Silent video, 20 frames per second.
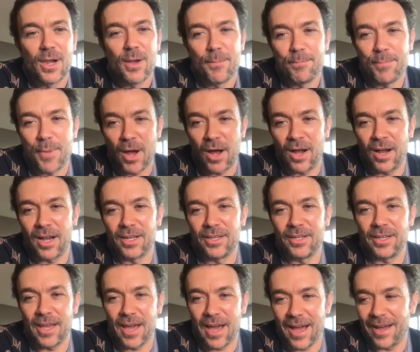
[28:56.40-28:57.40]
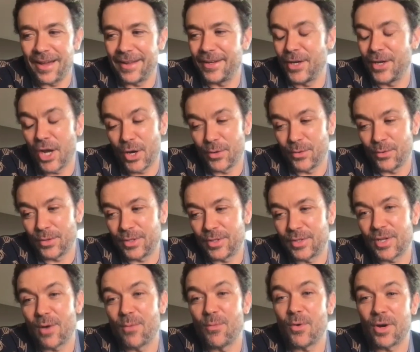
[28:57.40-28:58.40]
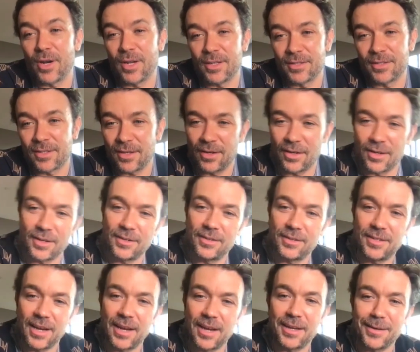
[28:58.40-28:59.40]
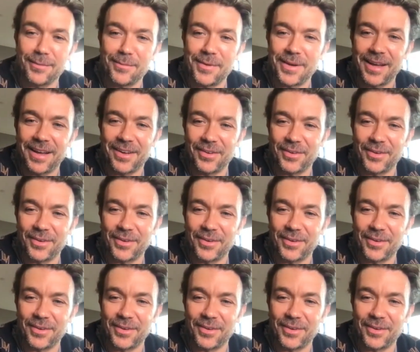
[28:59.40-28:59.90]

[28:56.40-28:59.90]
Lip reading: But yeah, no, someone is gonna take him down,